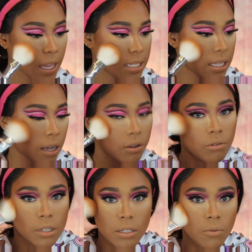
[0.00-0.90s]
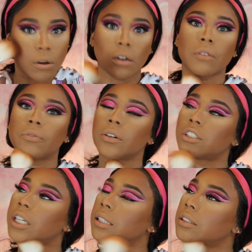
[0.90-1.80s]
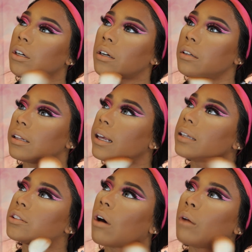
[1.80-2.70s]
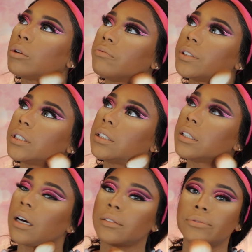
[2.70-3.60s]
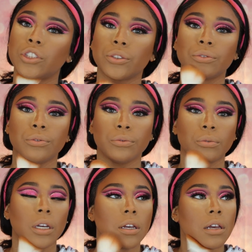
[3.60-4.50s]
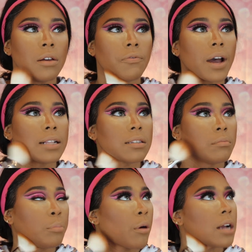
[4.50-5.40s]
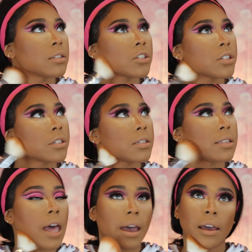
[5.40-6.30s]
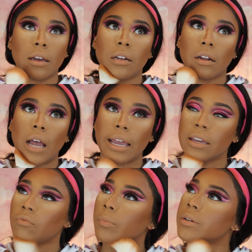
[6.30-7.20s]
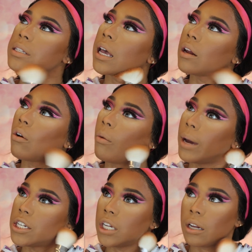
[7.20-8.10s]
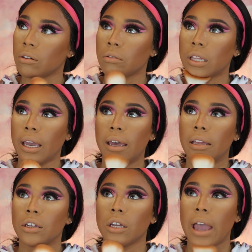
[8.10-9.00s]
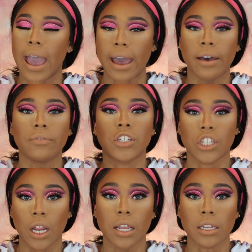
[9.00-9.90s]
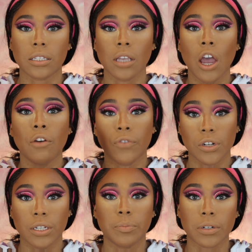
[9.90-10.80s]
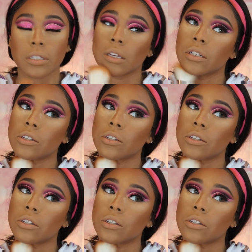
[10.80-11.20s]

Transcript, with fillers: it's not going to work for shades darker than that. So I would really love to find some bronzers that I can represent on my channel that have shades for deeper skin